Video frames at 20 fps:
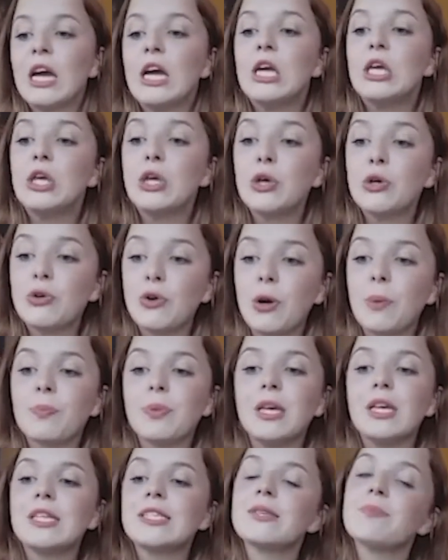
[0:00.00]
Europe
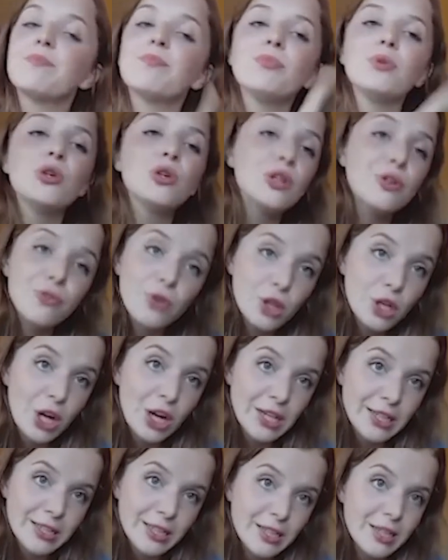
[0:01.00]
is a beautiful
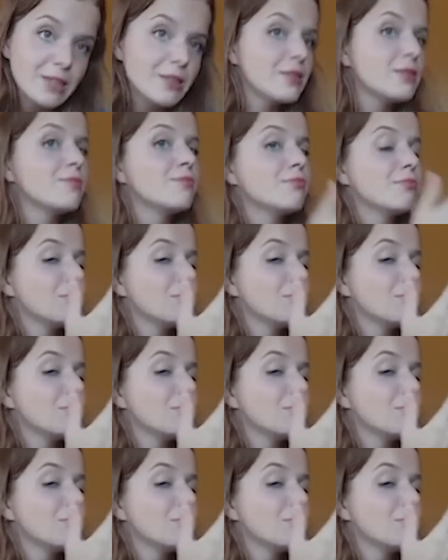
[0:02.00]
continent.